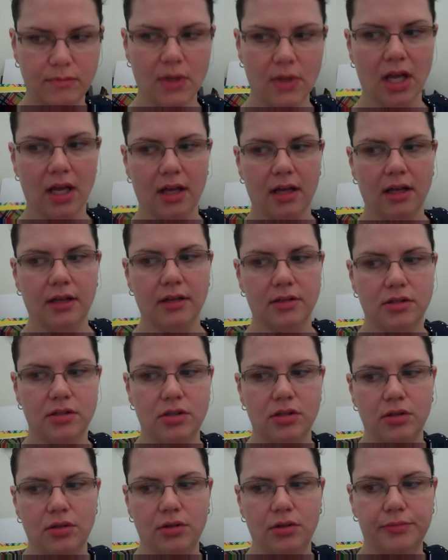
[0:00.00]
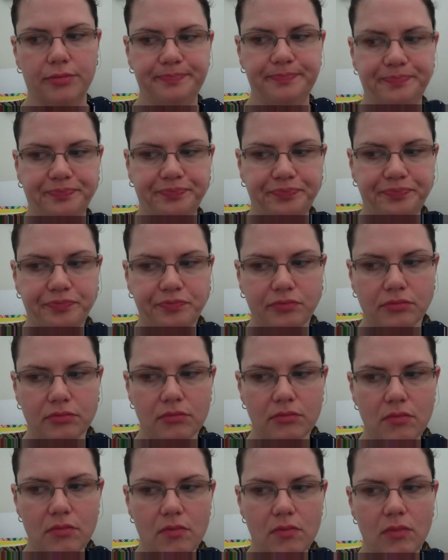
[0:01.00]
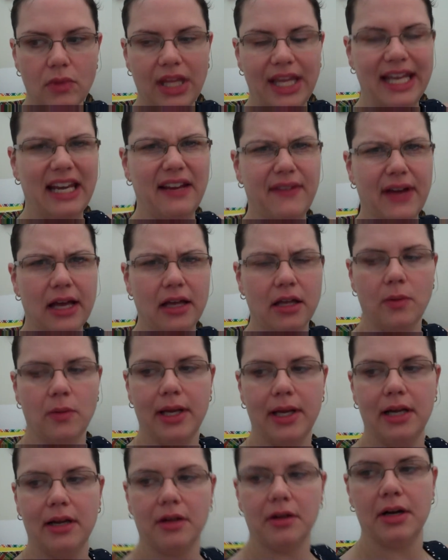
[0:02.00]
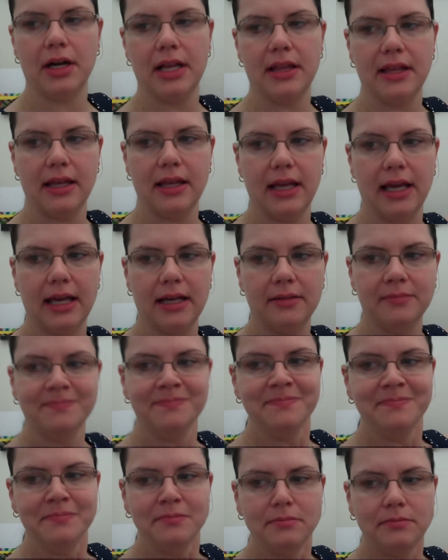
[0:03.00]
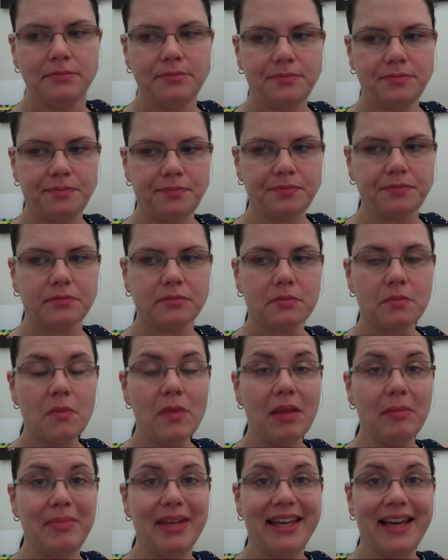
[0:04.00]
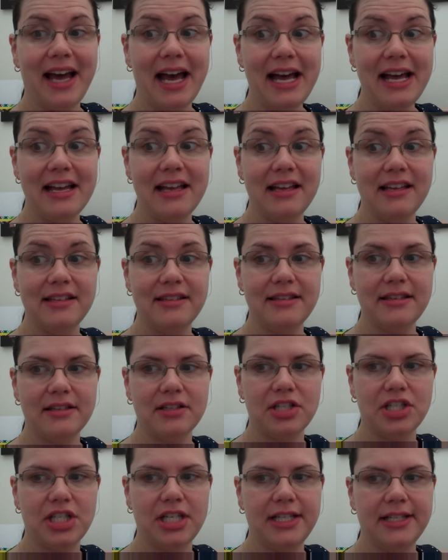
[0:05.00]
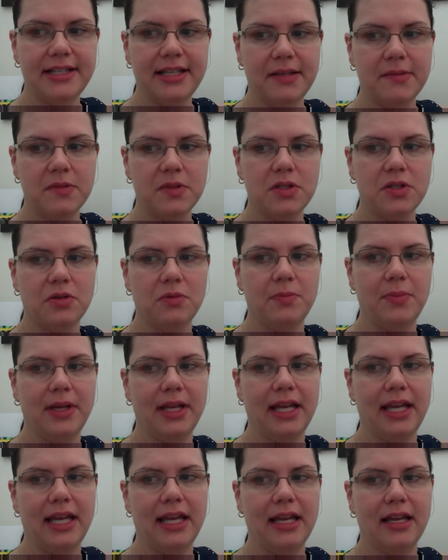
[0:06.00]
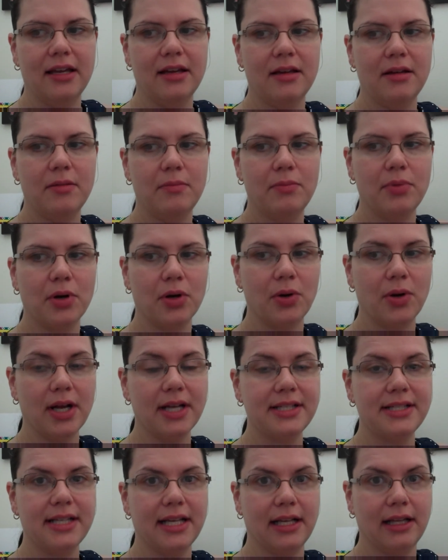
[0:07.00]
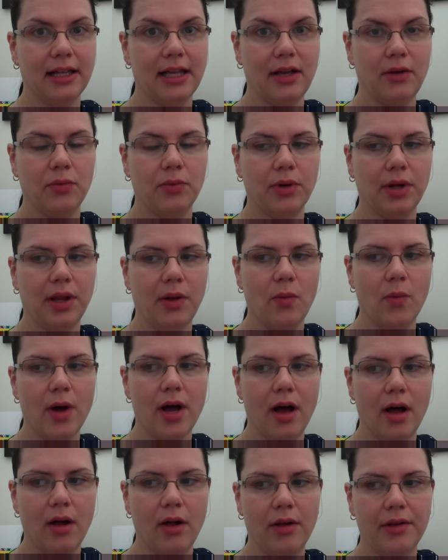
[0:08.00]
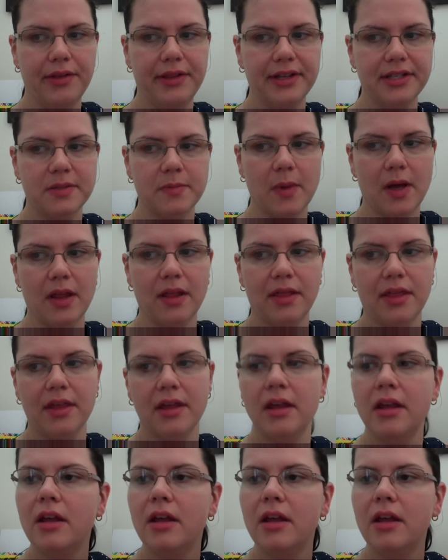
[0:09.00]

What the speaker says: to get evaluated or anything yet, because she seems to be progressing like really well this month.